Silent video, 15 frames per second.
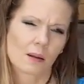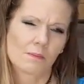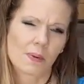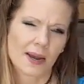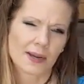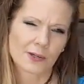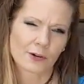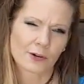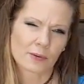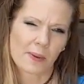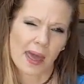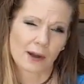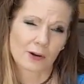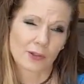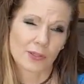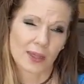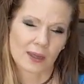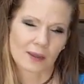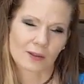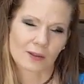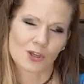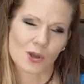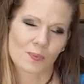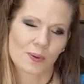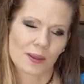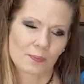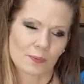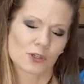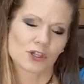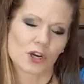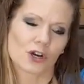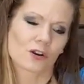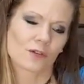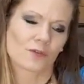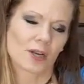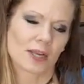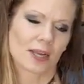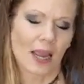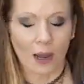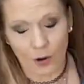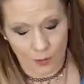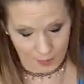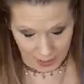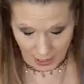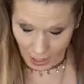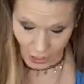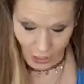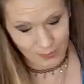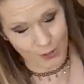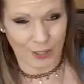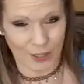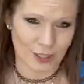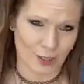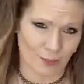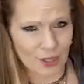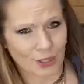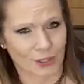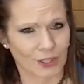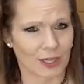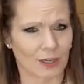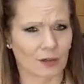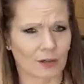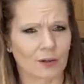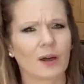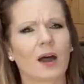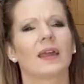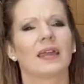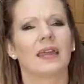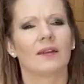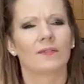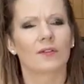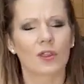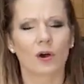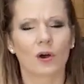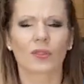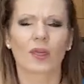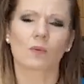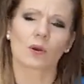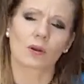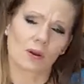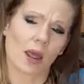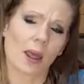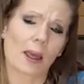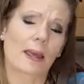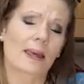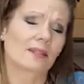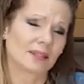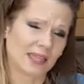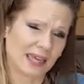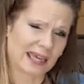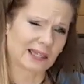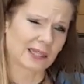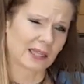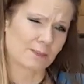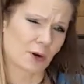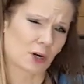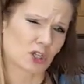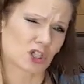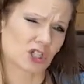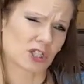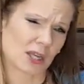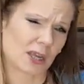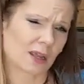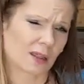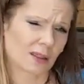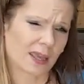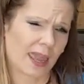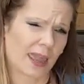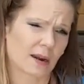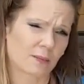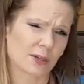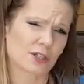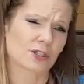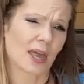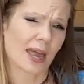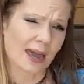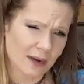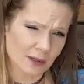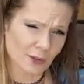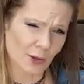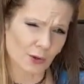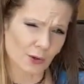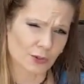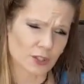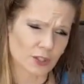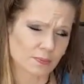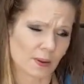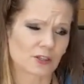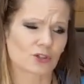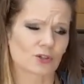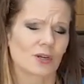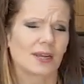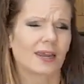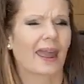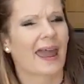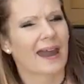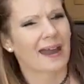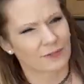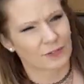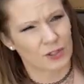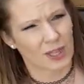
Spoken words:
mind over matter thing. So people started freaking out, oh my God, I'm doing something illegal, even though they were legally purchasing the cannabis at a local dispensary after